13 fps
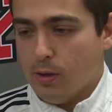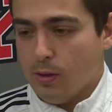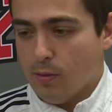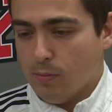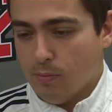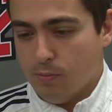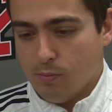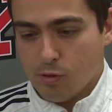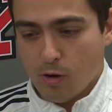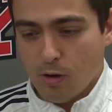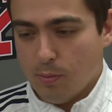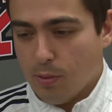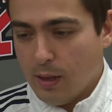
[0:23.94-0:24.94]
know,
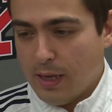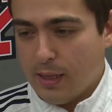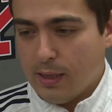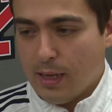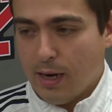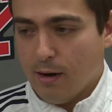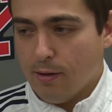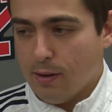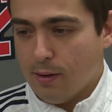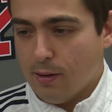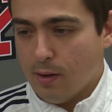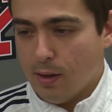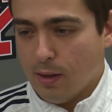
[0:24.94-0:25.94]
started playing there
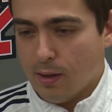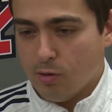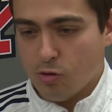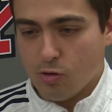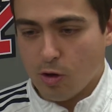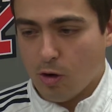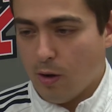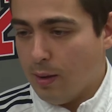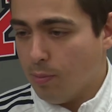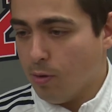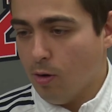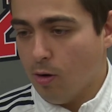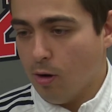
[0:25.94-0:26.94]
and just a great
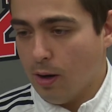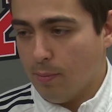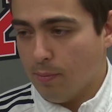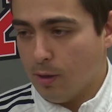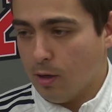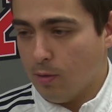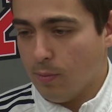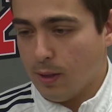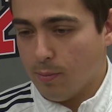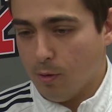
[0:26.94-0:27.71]
program under Mike